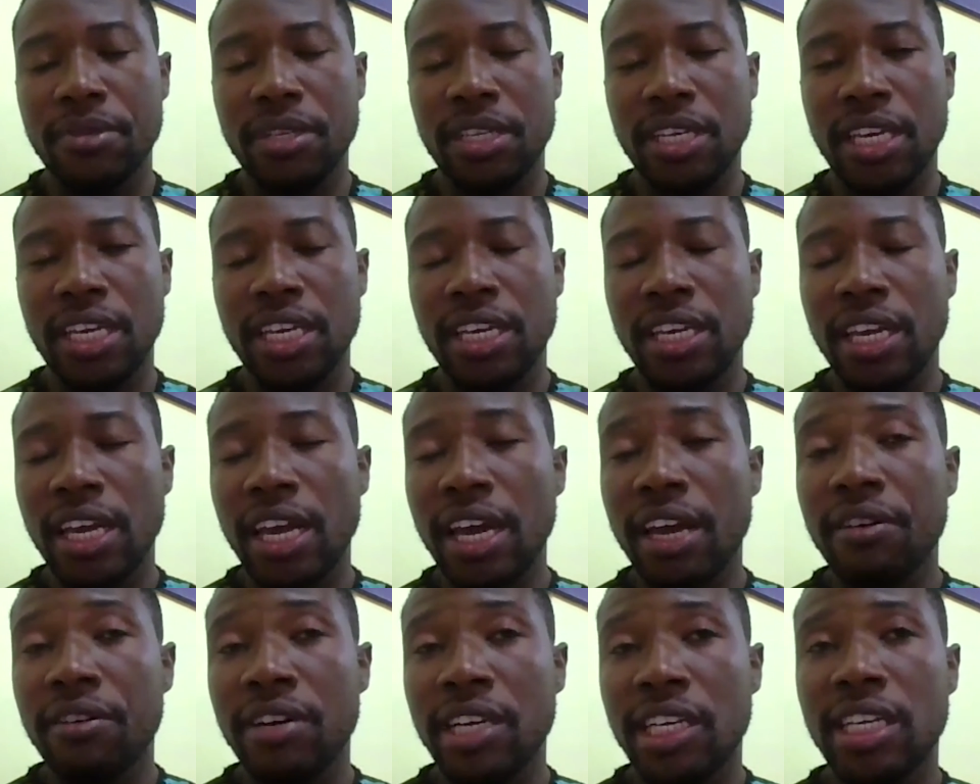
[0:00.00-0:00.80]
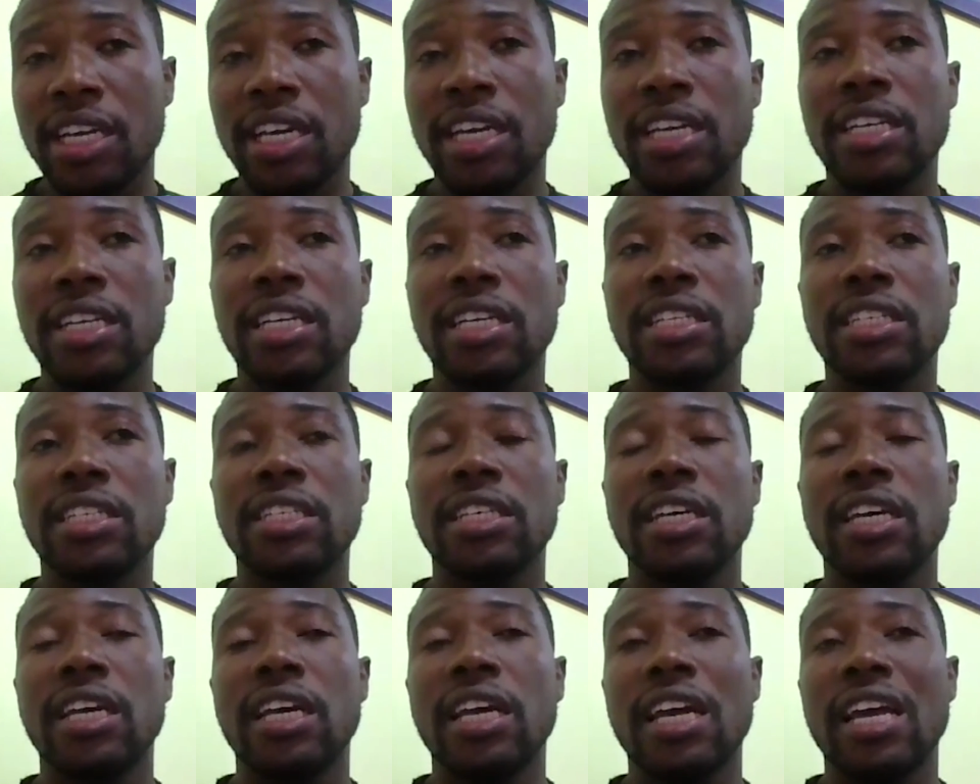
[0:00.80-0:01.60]
they inherited it,
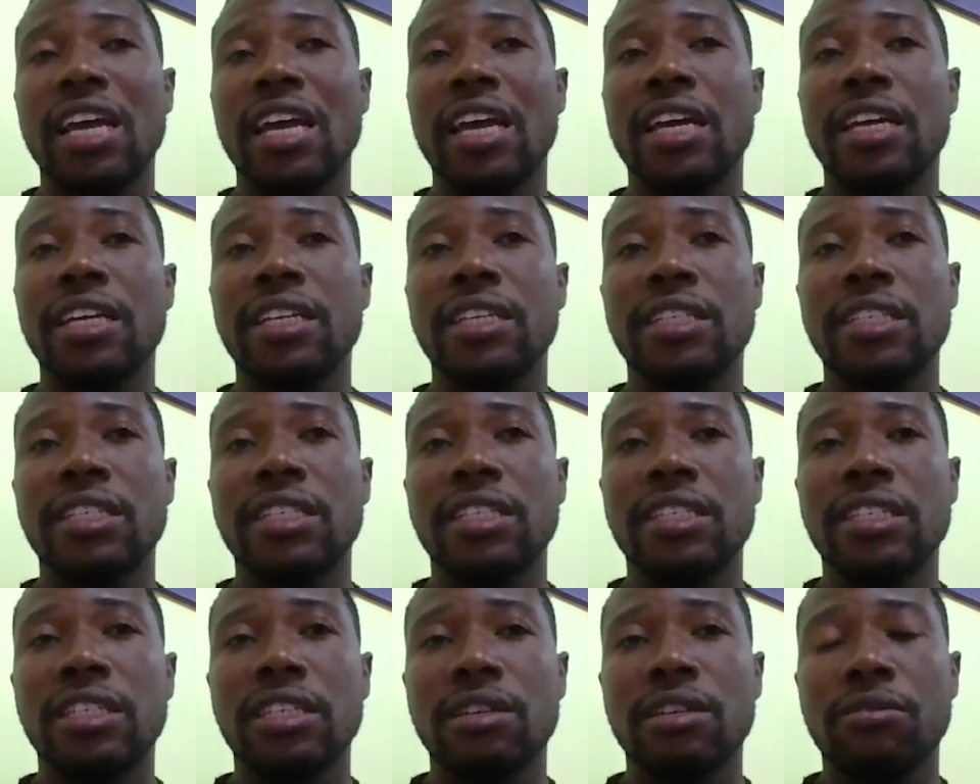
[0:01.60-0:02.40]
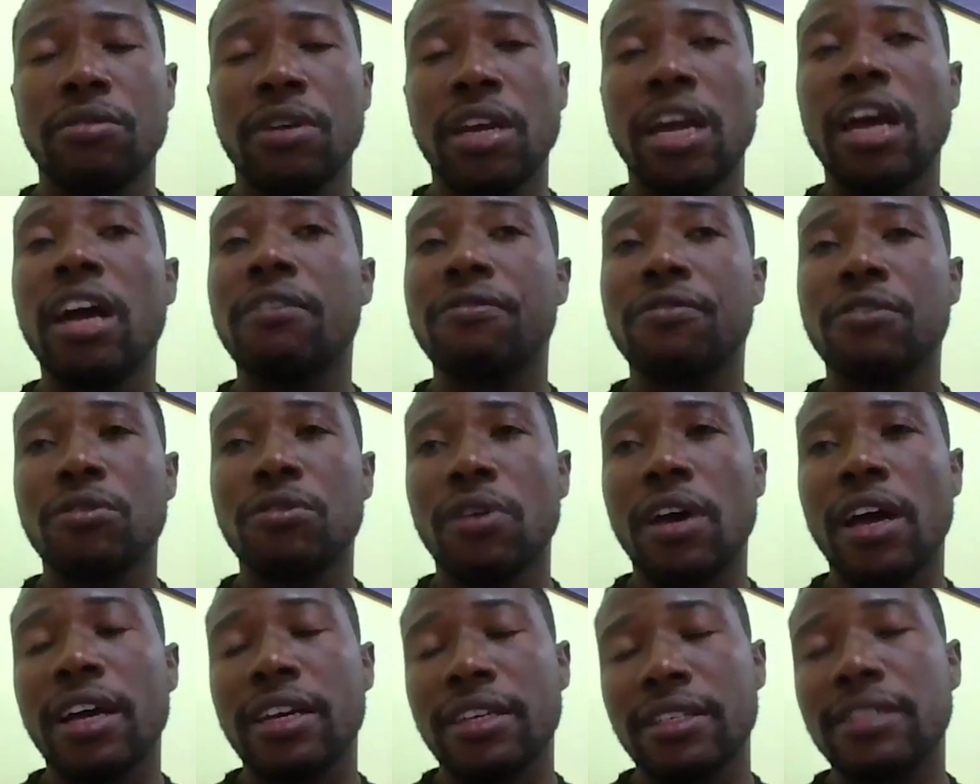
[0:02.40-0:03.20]
and we have to
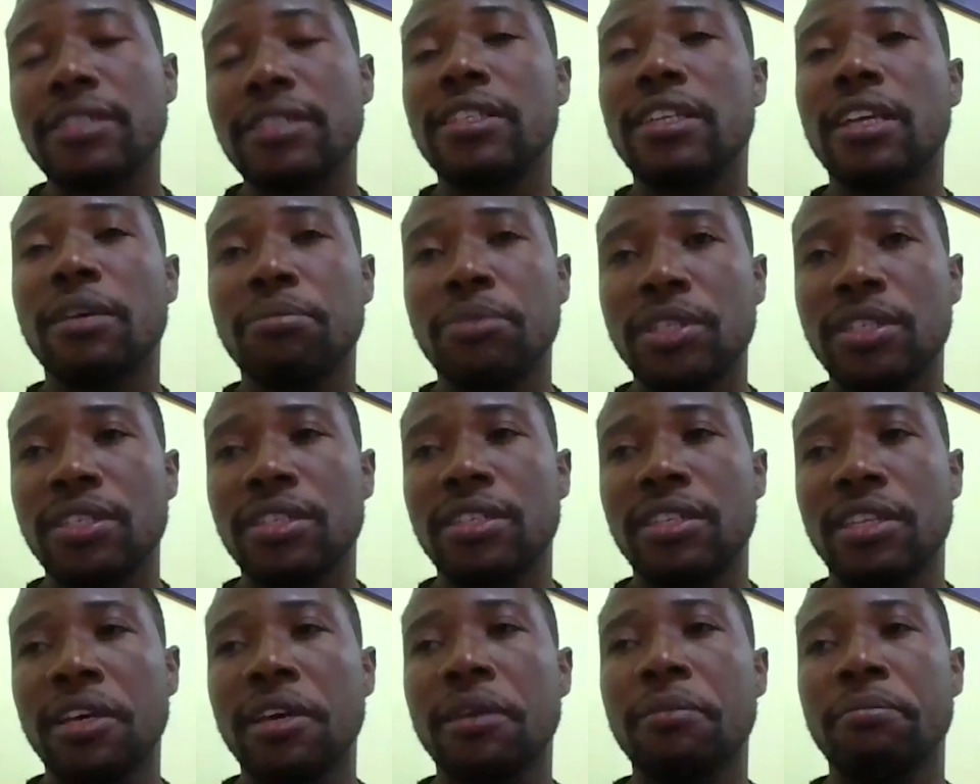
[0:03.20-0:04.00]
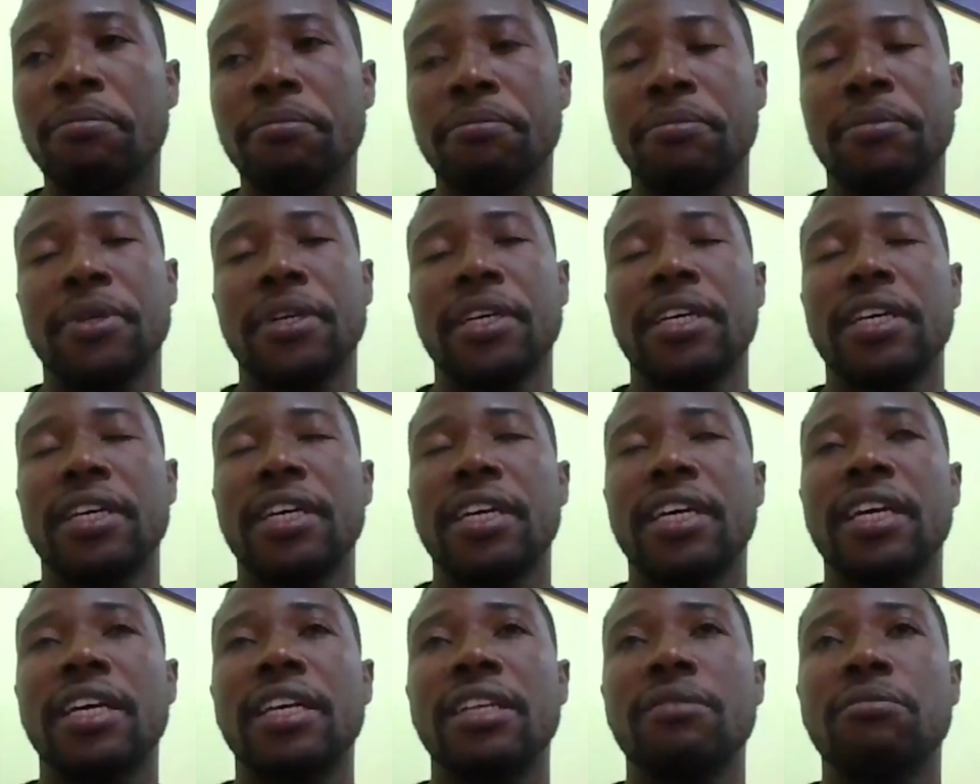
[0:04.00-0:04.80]
accept them,
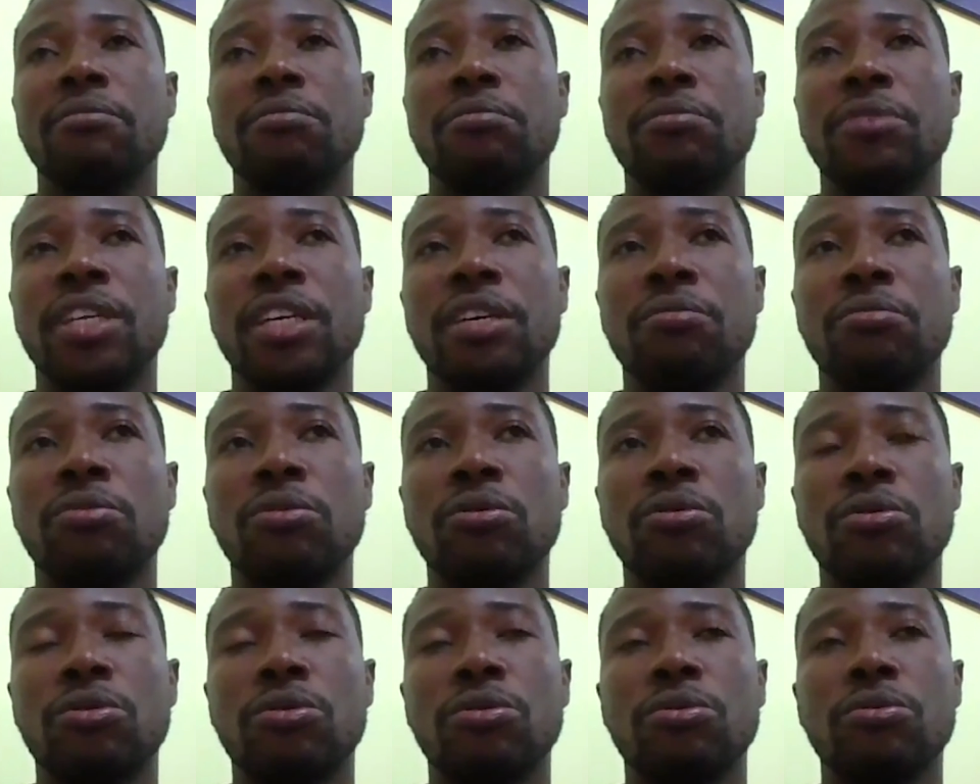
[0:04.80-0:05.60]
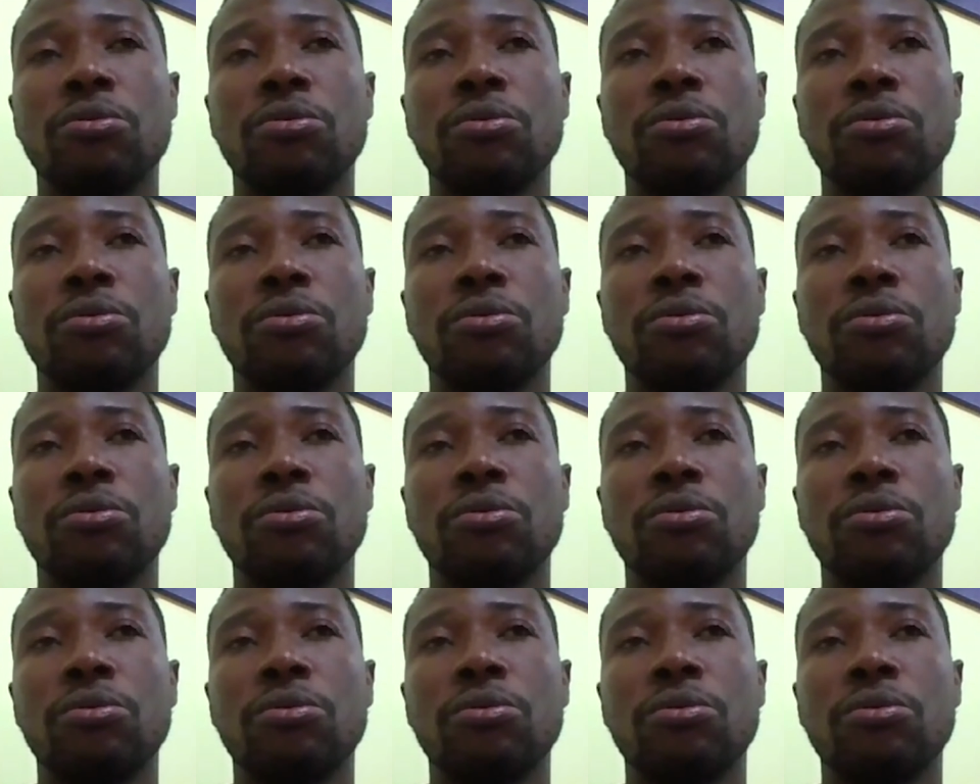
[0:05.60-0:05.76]
be able to